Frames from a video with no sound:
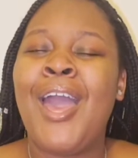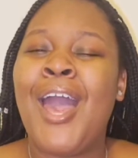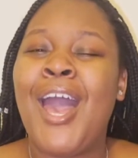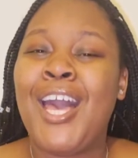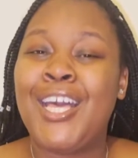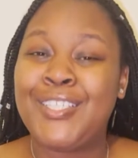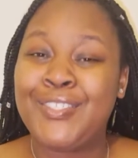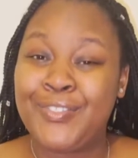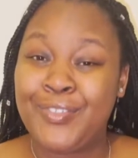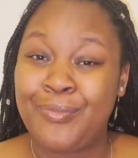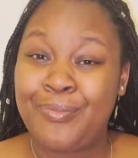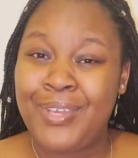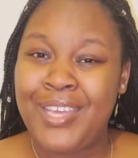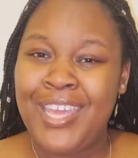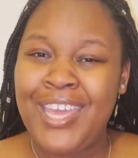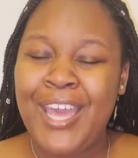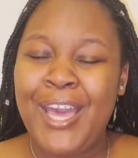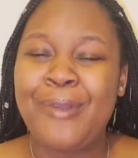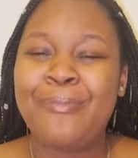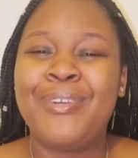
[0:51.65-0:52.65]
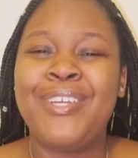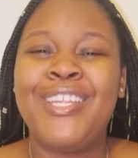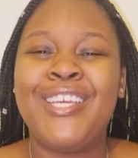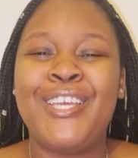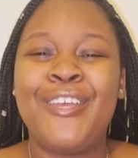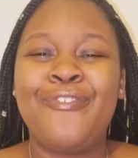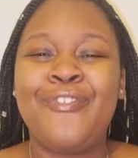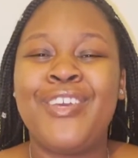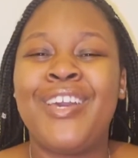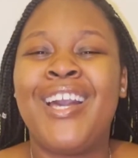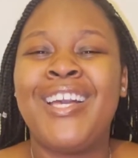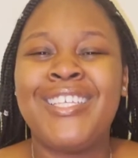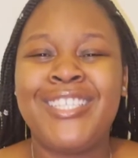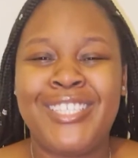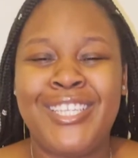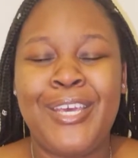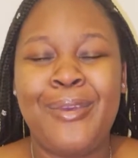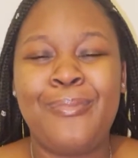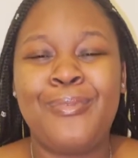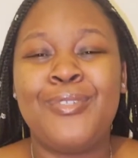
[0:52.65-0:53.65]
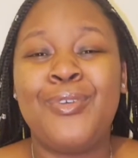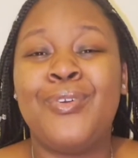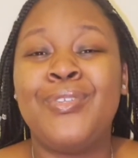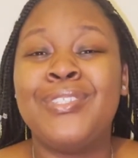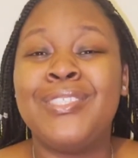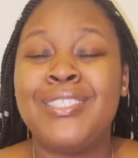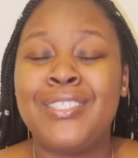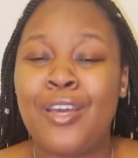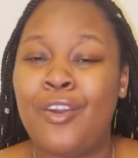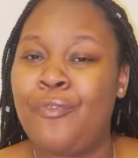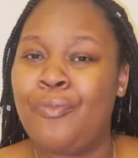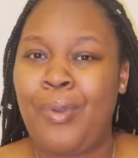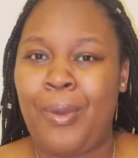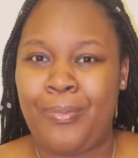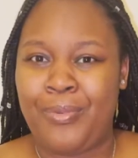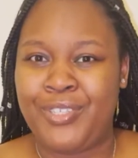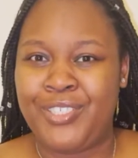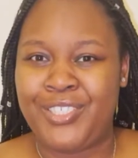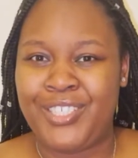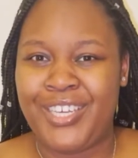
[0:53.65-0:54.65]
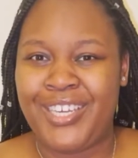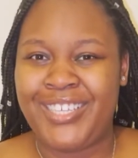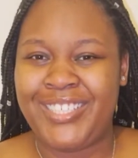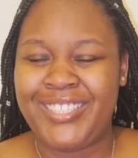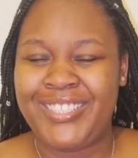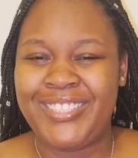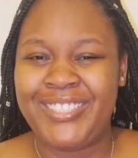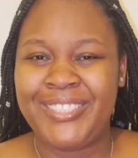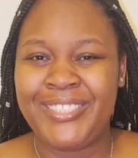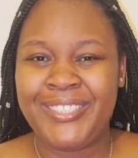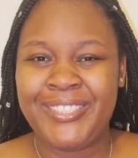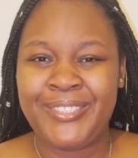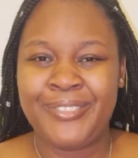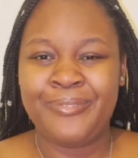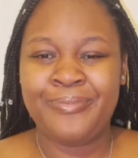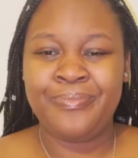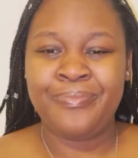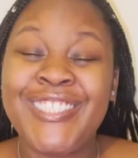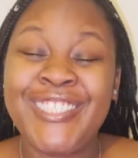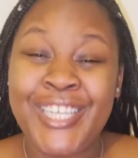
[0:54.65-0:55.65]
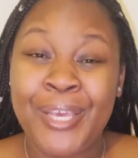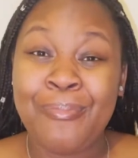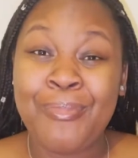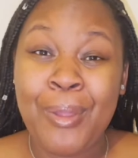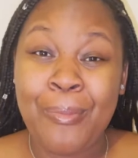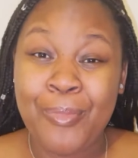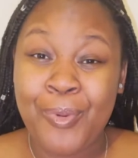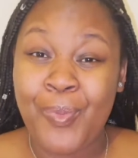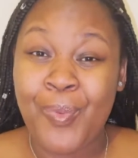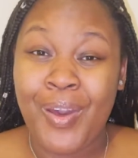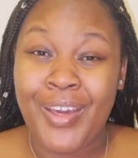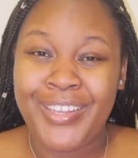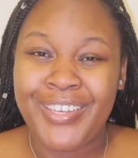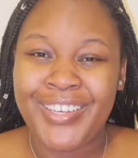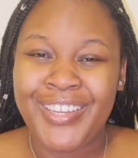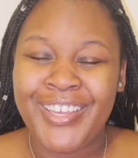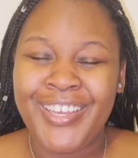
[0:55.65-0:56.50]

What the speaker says: As for me, I'm going to give you guys tips on self-publishing. Tip number 1.